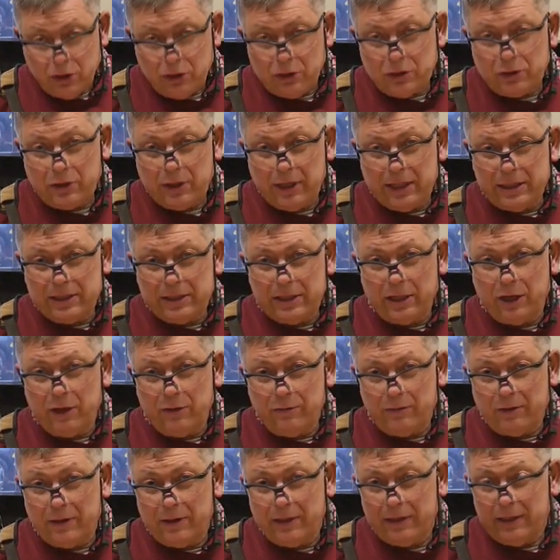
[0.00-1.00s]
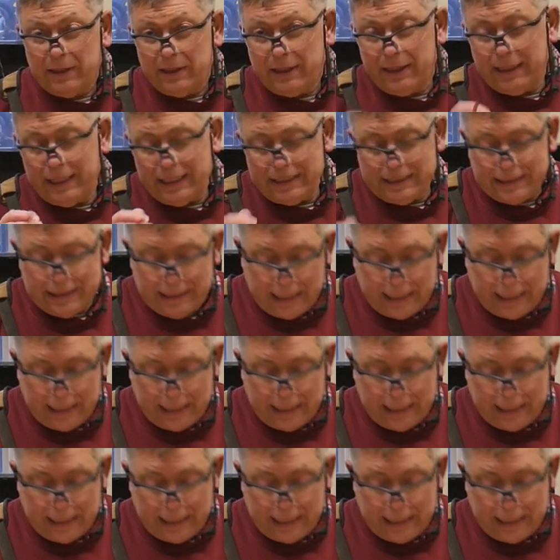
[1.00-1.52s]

trace over his